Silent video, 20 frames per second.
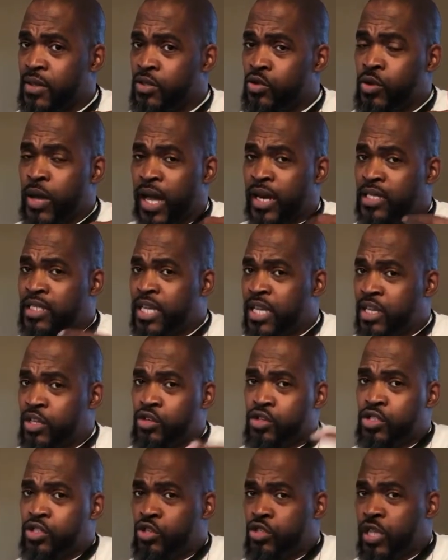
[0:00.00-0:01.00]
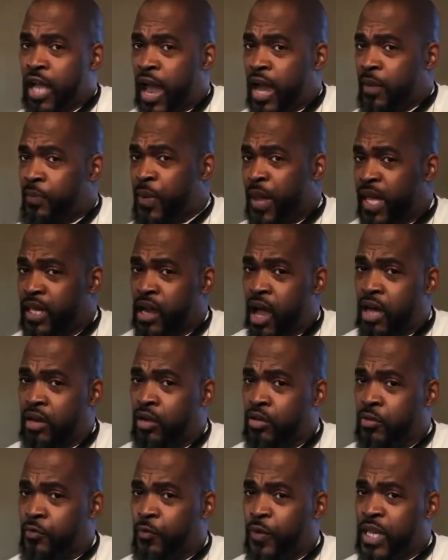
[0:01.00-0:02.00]
You got a ticket. You're tired of paying
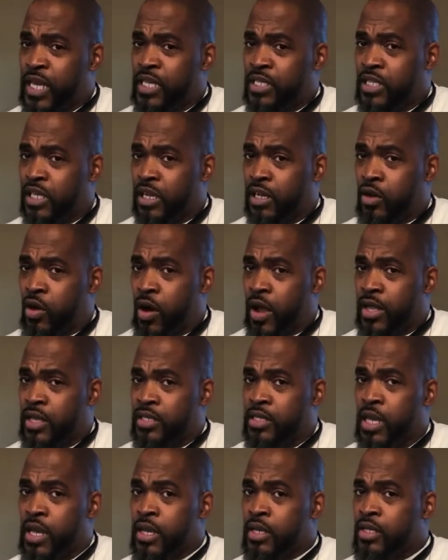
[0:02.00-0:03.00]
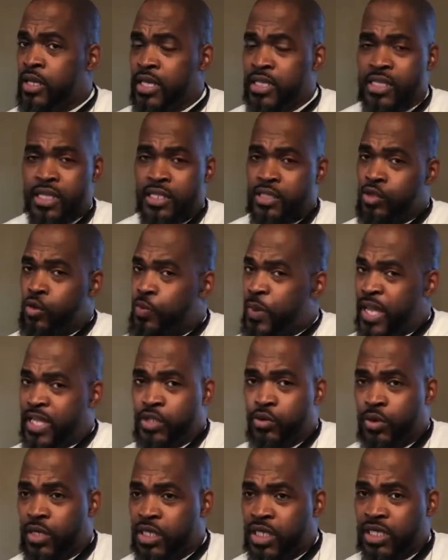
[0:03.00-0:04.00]
all those fees to the lawyers. This is, you pay
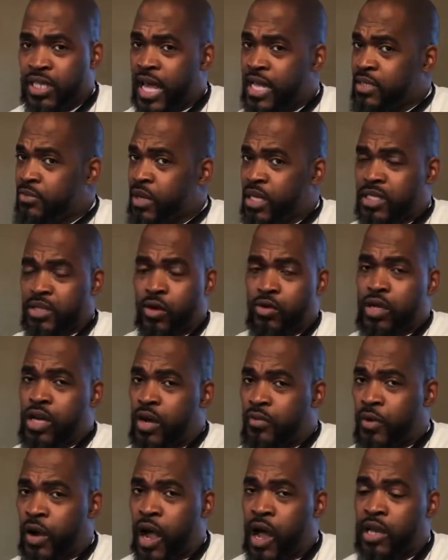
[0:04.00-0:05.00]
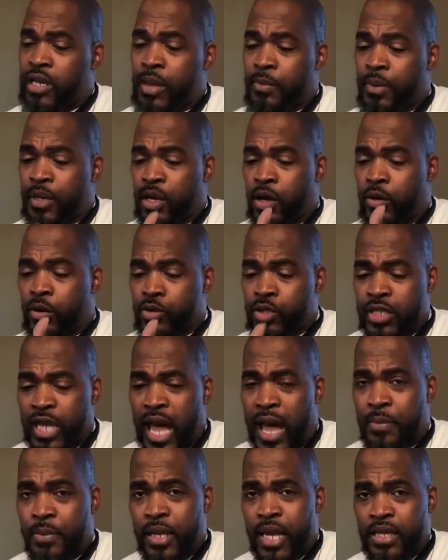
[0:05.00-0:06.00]
$26 a month. It's going to cover all that. But on
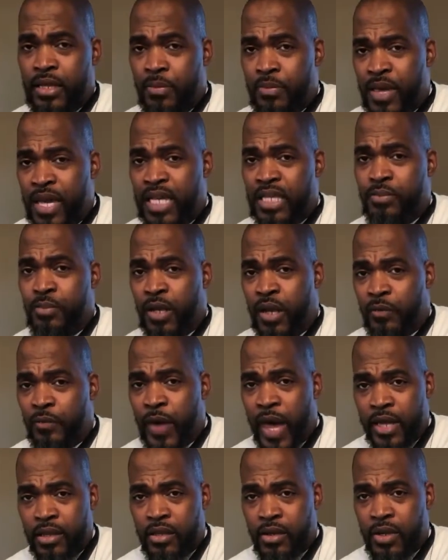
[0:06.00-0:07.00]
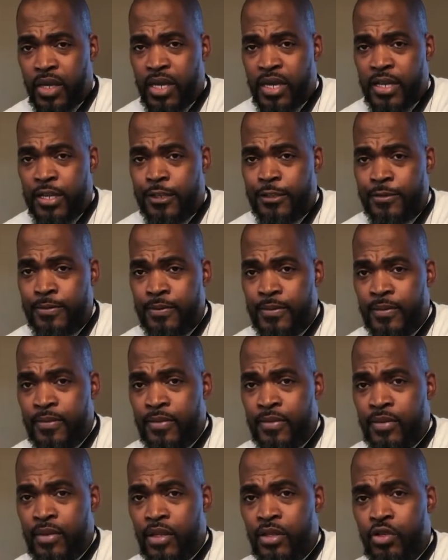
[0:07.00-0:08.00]
top of that, the biggest benefactor is
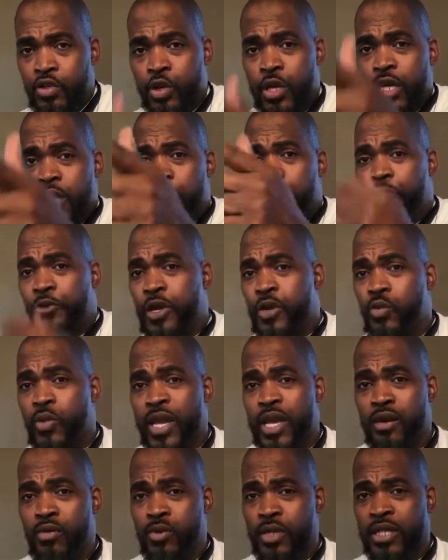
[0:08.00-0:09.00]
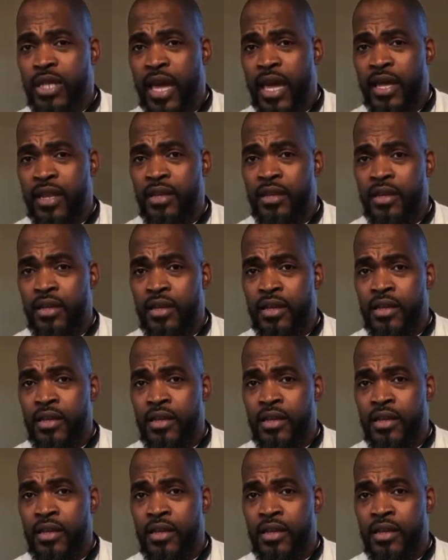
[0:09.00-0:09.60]
you get a free will with that.